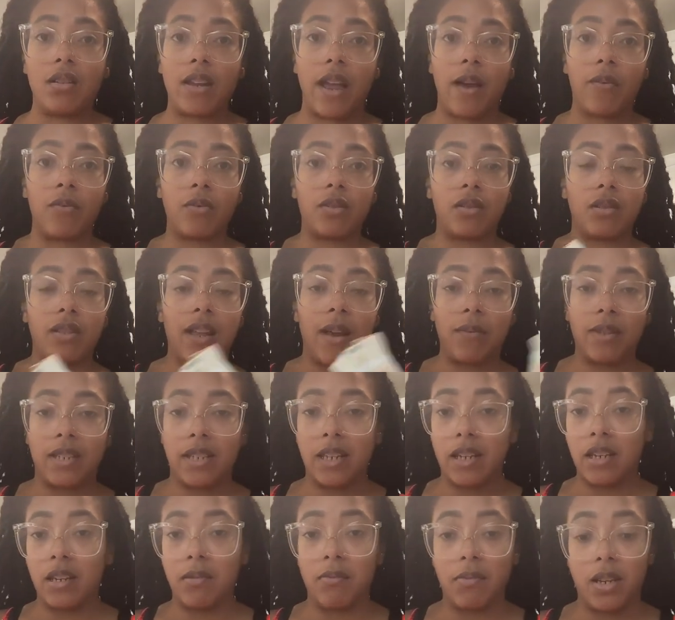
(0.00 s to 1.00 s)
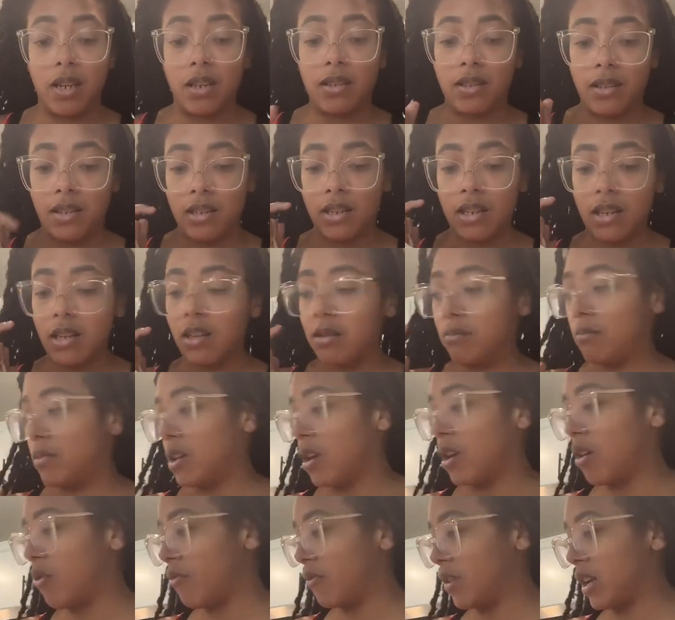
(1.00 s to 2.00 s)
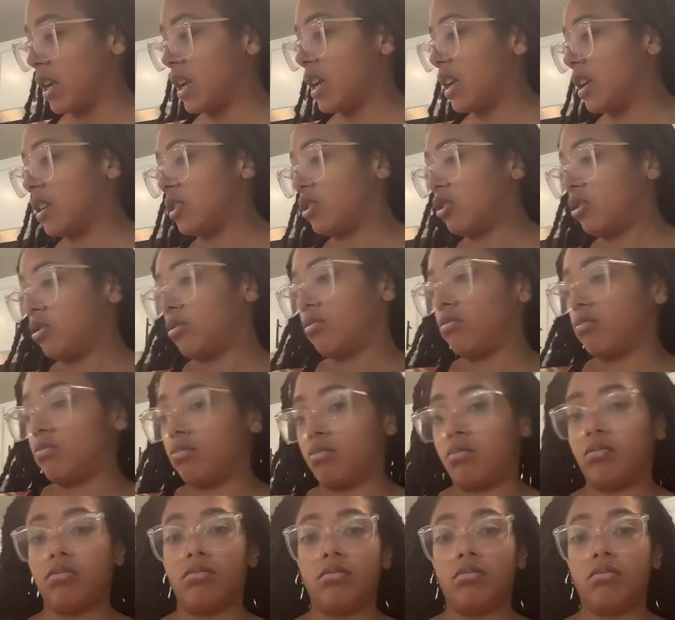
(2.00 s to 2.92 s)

That was that was sending me, sending me over the edge.